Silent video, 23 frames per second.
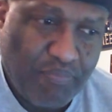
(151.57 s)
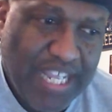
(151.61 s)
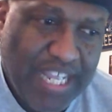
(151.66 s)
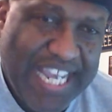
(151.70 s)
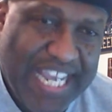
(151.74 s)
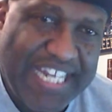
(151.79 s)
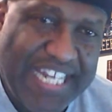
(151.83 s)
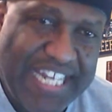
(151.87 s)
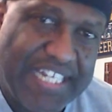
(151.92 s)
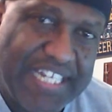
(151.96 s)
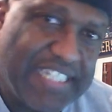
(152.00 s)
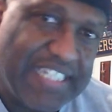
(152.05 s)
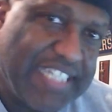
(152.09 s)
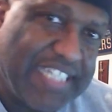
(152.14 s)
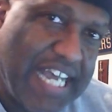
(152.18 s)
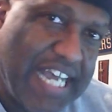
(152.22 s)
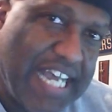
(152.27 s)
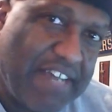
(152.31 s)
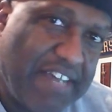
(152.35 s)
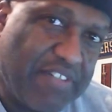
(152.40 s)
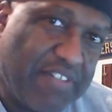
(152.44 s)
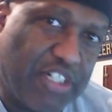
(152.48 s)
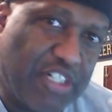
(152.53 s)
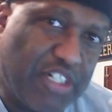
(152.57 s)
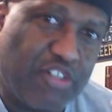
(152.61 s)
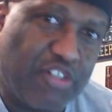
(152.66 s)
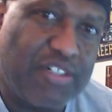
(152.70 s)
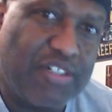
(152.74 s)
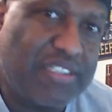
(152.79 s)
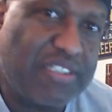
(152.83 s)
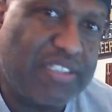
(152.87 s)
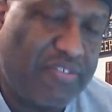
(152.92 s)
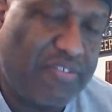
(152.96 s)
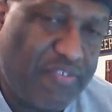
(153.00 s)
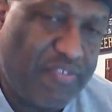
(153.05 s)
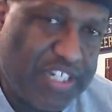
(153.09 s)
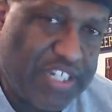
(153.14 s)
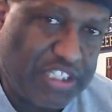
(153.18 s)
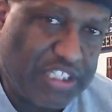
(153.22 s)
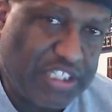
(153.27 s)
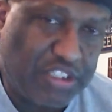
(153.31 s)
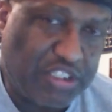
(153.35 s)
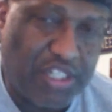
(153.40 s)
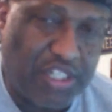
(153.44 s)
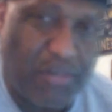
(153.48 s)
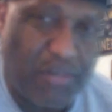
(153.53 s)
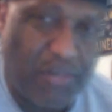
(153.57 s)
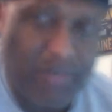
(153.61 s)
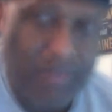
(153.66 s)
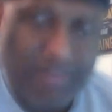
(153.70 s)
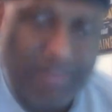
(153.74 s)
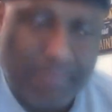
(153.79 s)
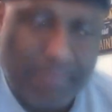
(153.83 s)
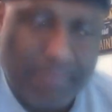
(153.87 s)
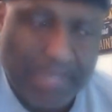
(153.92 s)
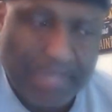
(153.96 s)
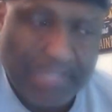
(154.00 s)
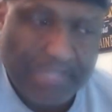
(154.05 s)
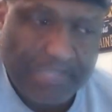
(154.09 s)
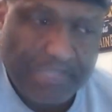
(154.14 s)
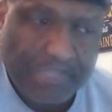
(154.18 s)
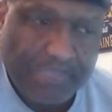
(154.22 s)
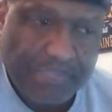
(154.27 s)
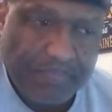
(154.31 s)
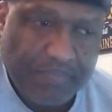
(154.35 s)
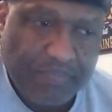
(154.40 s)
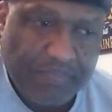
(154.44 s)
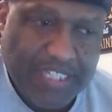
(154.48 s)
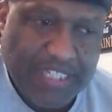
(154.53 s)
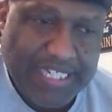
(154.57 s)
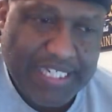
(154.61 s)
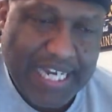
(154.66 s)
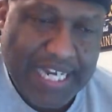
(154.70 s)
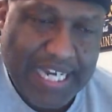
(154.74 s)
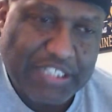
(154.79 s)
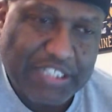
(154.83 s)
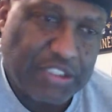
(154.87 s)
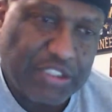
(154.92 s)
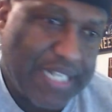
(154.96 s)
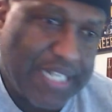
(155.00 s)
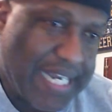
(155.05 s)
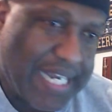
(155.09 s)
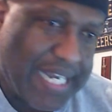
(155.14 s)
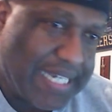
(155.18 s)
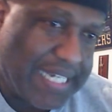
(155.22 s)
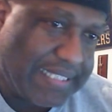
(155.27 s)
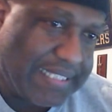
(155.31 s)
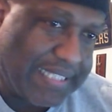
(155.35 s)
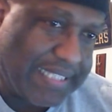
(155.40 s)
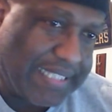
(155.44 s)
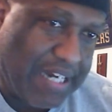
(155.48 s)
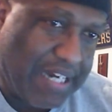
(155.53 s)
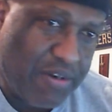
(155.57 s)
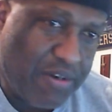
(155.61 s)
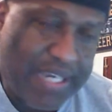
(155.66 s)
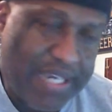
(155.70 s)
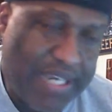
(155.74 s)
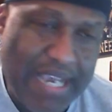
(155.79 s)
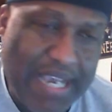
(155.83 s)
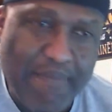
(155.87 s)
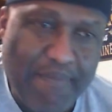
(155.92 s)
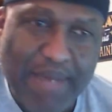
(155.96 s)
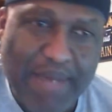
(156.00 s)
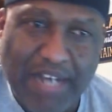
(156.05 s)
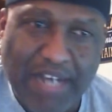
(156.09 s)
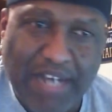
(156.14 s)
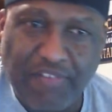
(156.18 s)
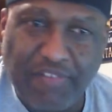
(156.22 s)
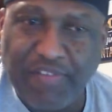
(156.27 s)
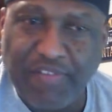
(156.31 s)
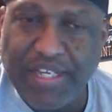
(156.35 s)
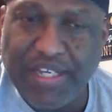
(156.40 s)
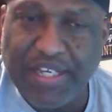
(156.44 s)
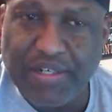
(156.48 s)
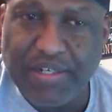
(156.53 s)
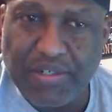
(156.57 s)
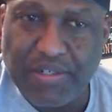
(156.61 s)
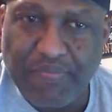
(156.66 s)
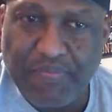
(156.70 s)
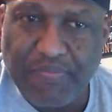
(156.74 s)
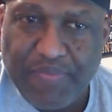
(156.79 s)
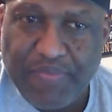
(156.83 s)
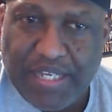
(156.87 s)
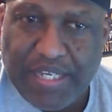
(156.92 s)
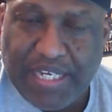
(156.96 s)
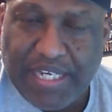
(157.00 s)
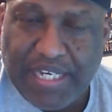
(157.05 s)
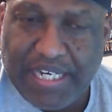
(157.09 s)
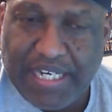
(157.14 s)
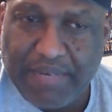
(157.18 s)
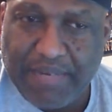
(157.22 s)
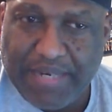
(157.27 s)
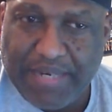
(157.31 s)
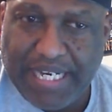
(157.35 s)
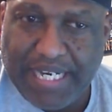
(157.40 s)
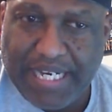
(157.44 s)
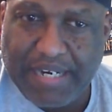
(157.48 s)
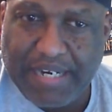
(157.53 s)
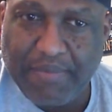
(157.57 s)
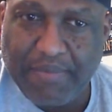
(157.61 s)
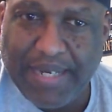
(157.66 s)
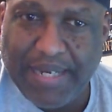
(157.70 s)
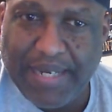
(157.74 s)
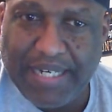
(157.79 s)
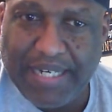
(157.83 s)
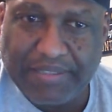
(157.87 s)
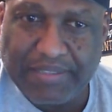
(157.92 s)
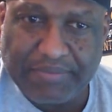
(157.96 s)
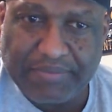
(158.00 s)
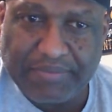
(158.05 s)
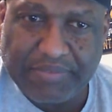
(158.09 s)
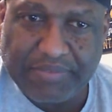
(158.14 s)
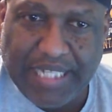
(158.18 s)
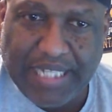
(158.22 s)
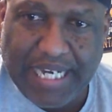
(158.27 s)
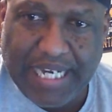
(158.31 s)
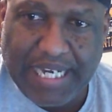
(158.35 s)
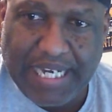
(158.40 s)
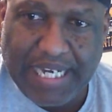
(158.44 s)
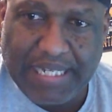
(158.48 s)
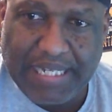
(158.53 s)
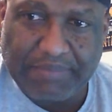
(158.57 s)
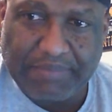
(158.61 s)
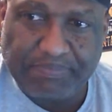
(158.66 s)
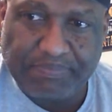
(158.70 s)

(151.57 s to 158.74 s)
It does have a crisp finish though on the back end. It actually has an okay mouthfeel, coming in about I